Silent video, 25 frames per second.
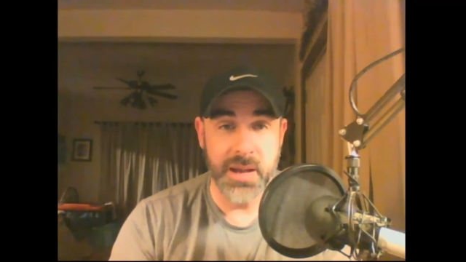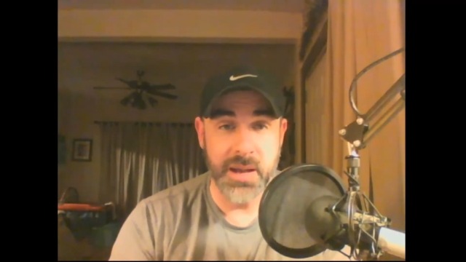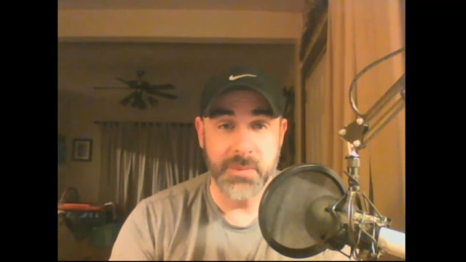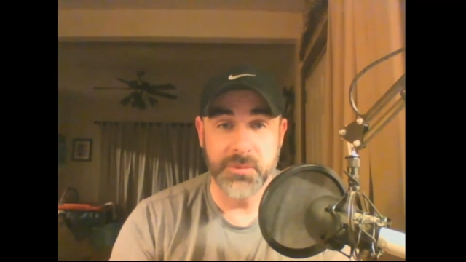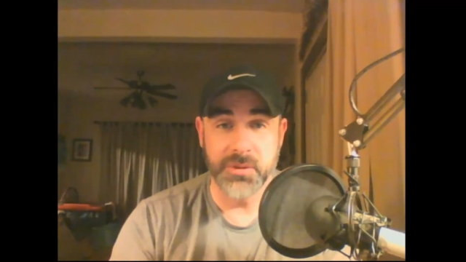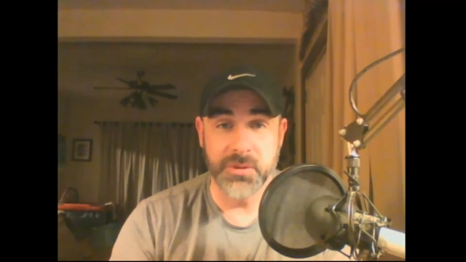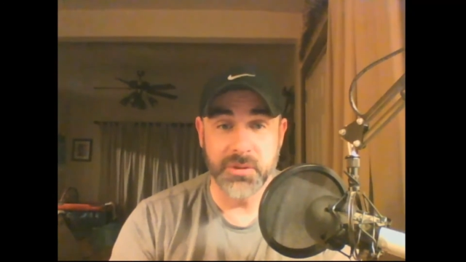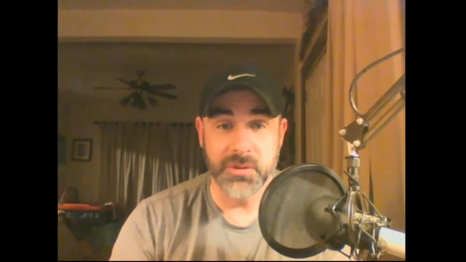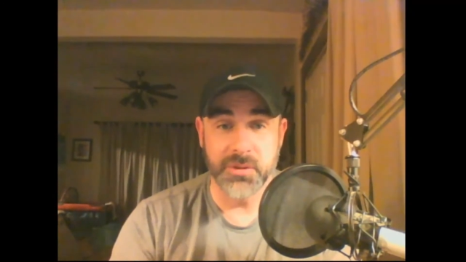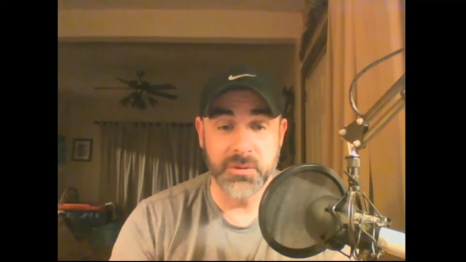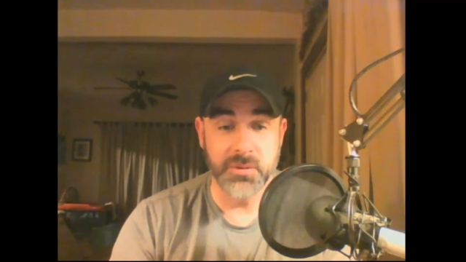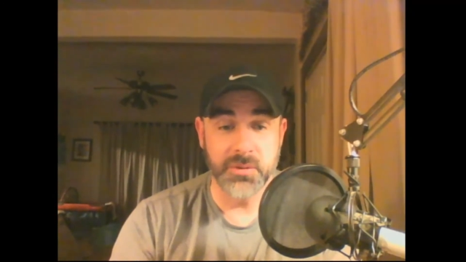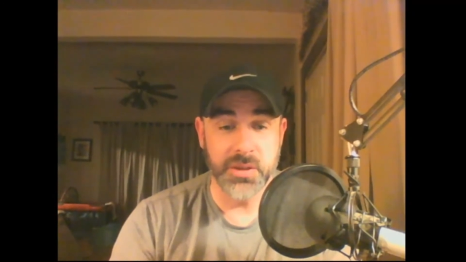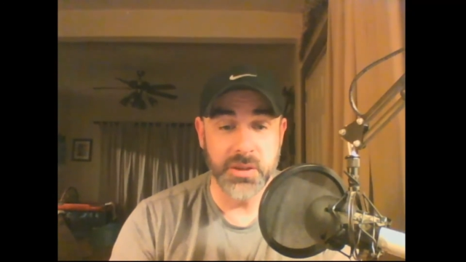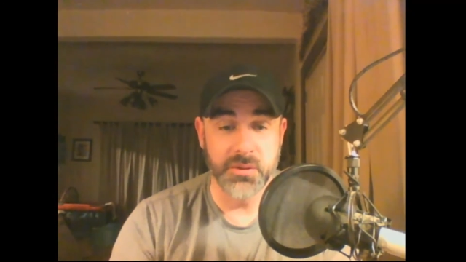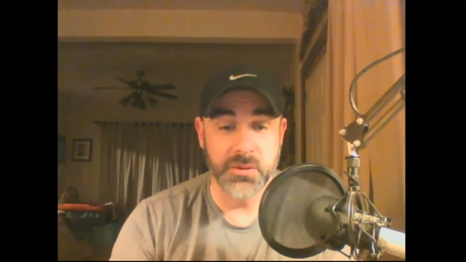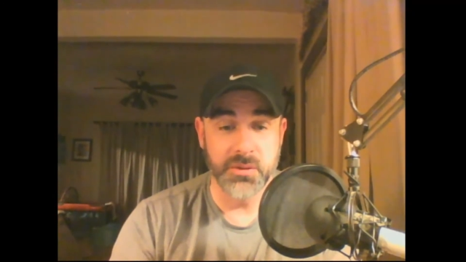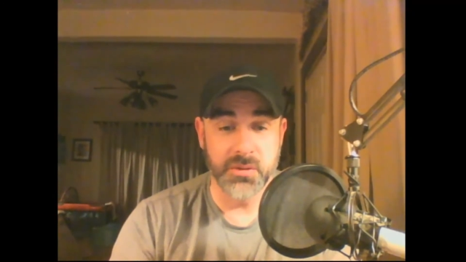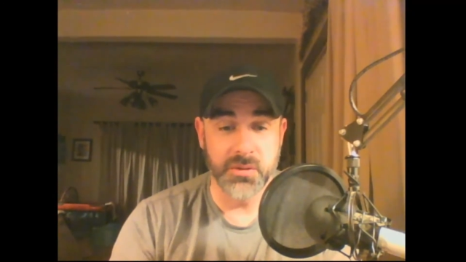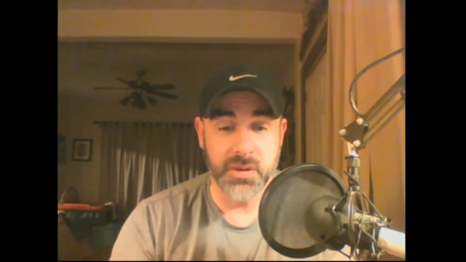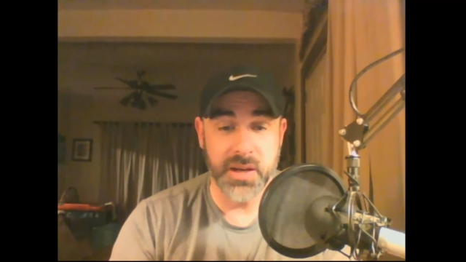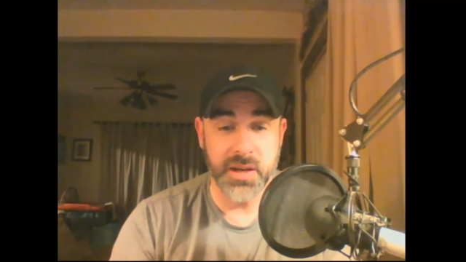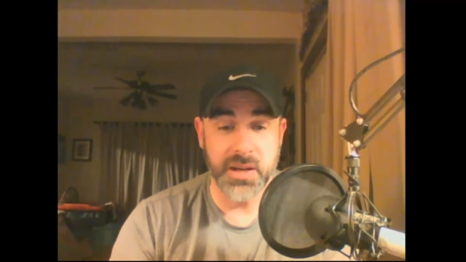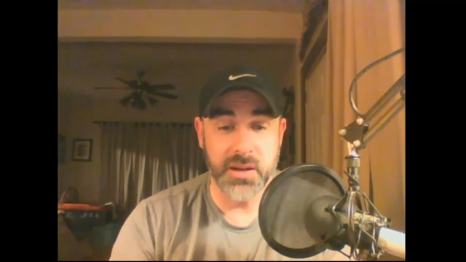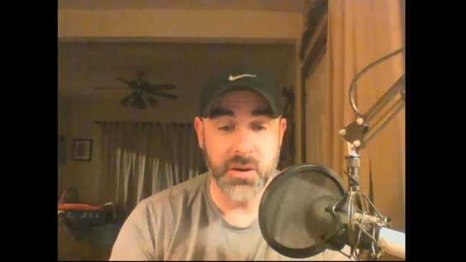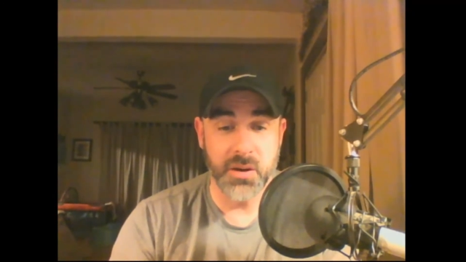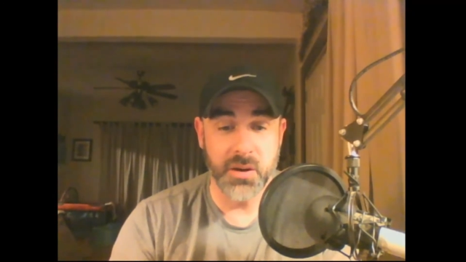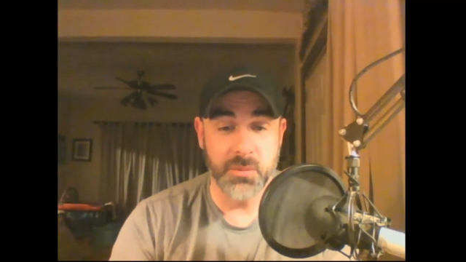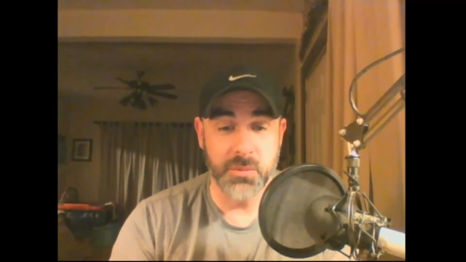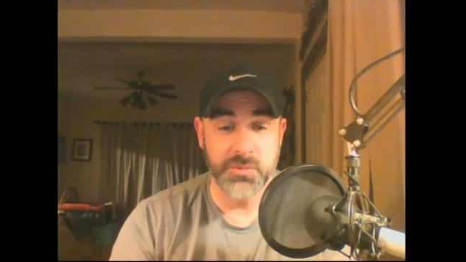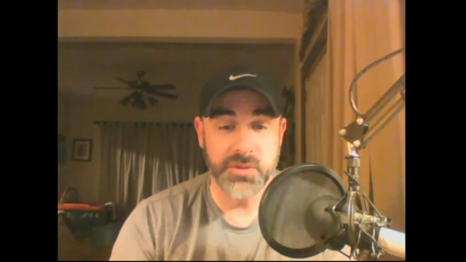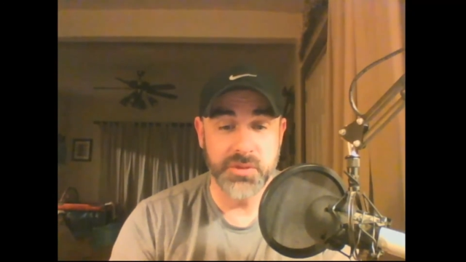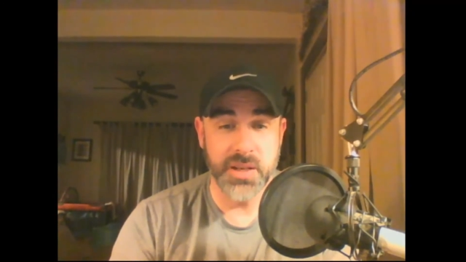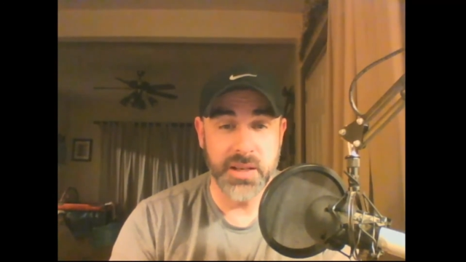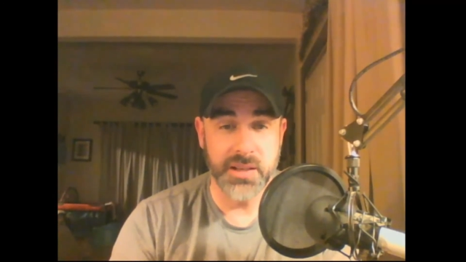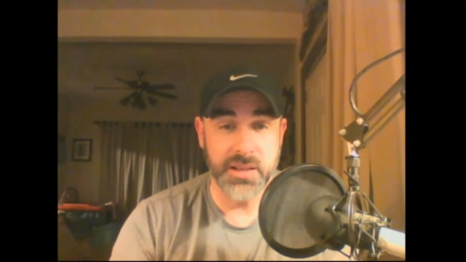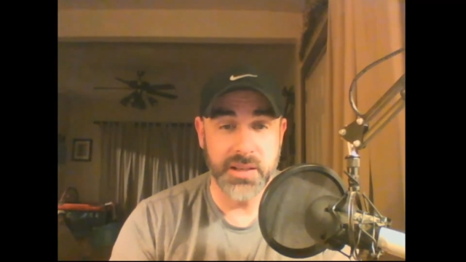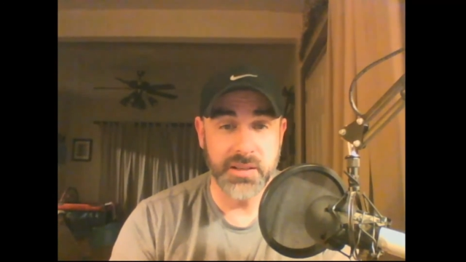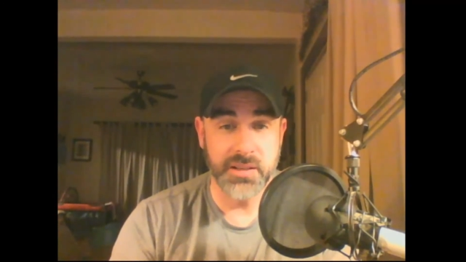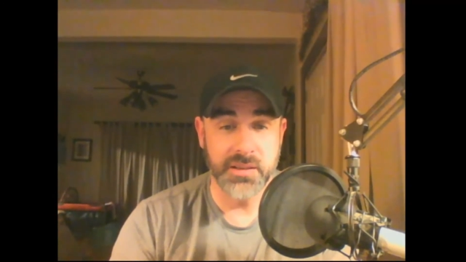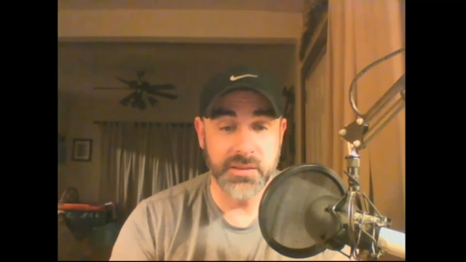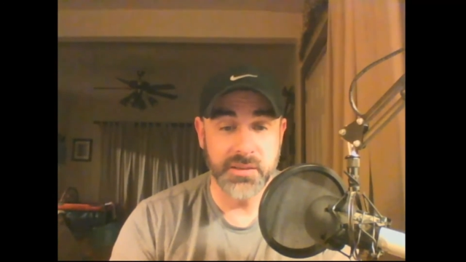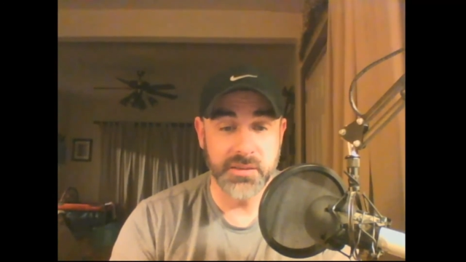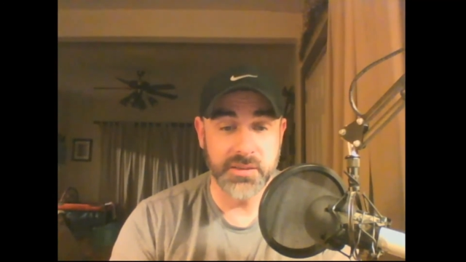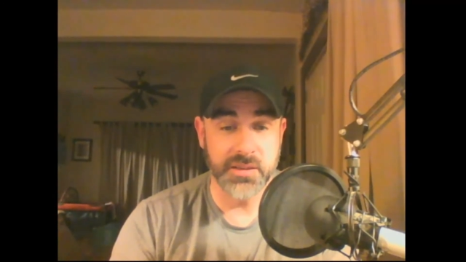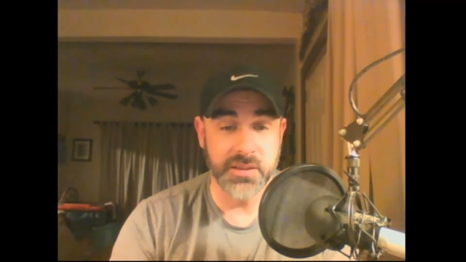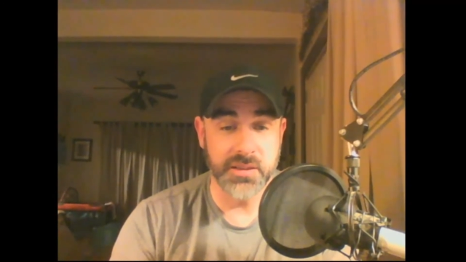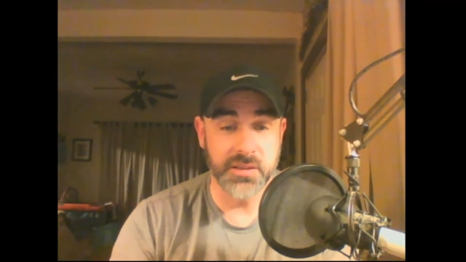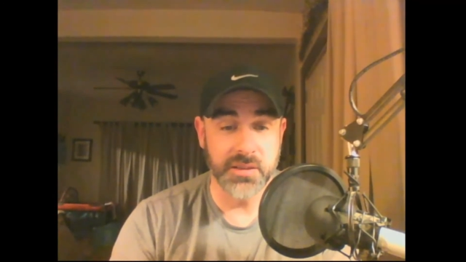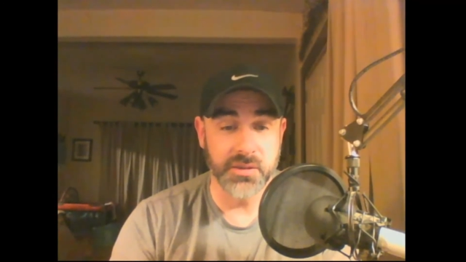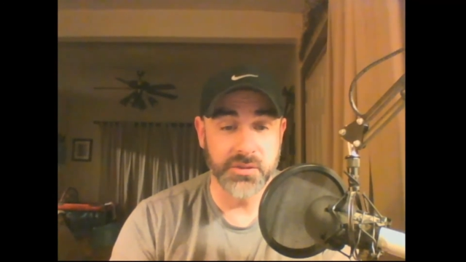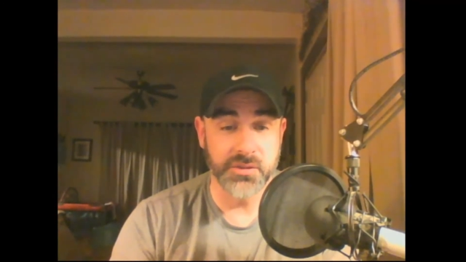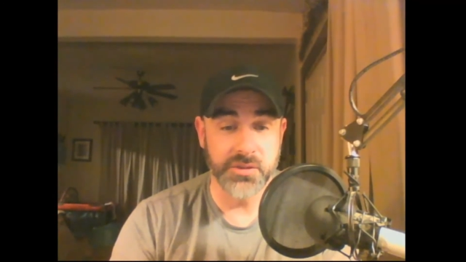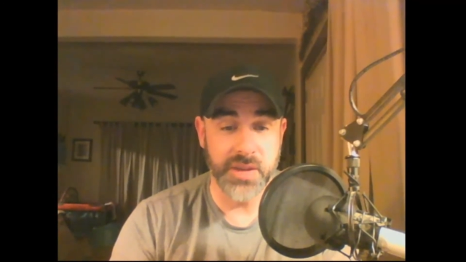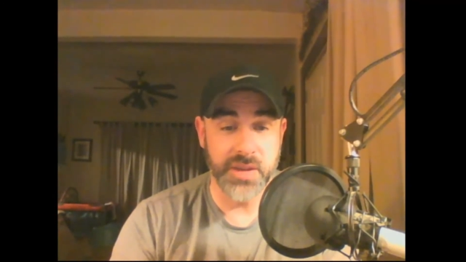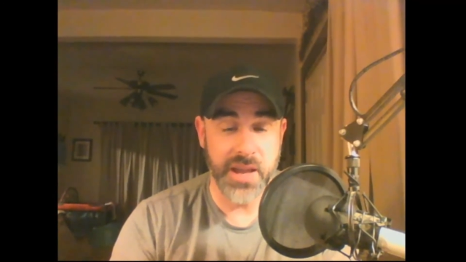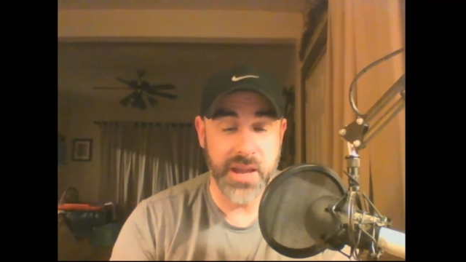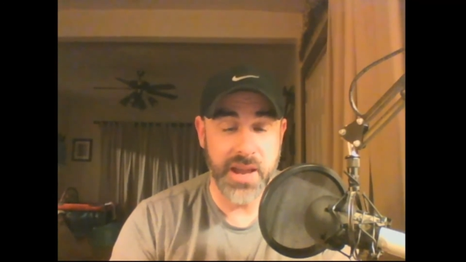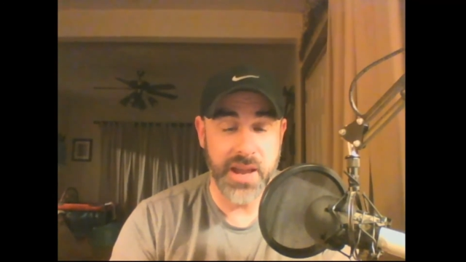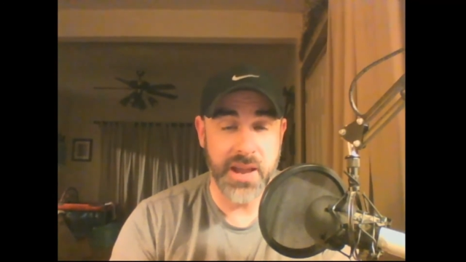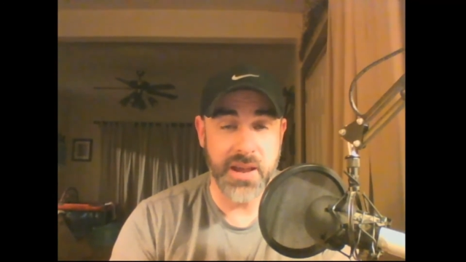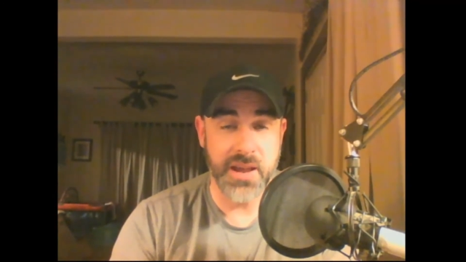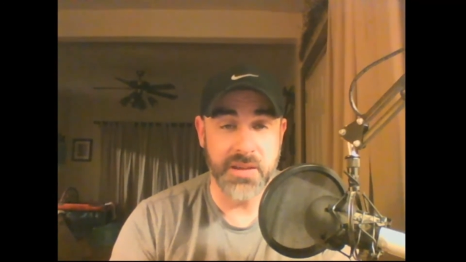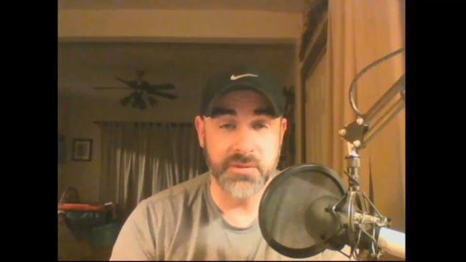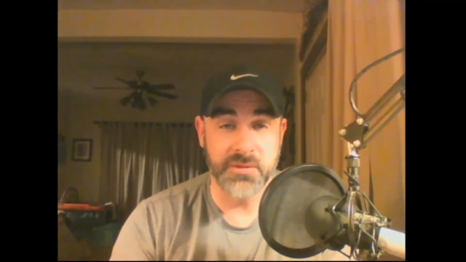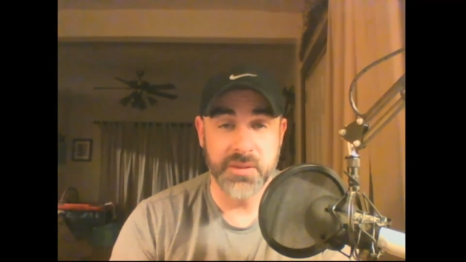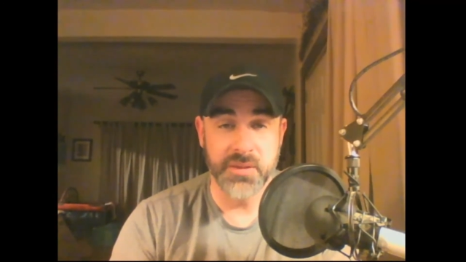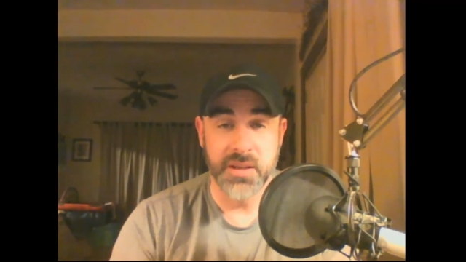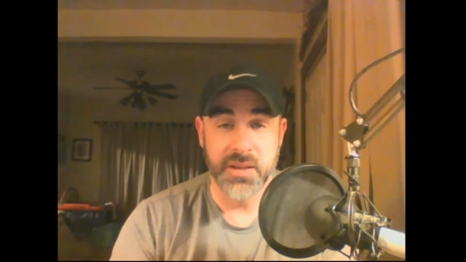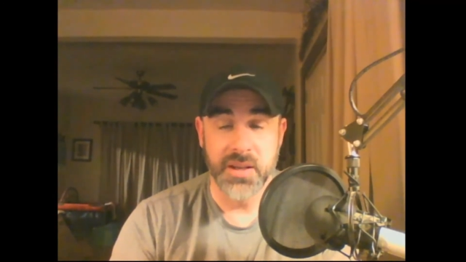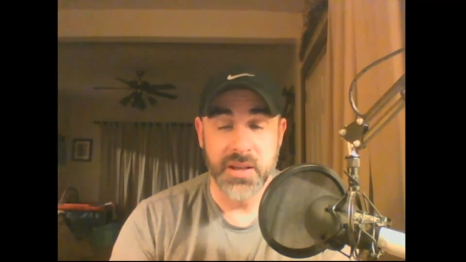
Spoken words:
Absolutely great homesteading skills to have.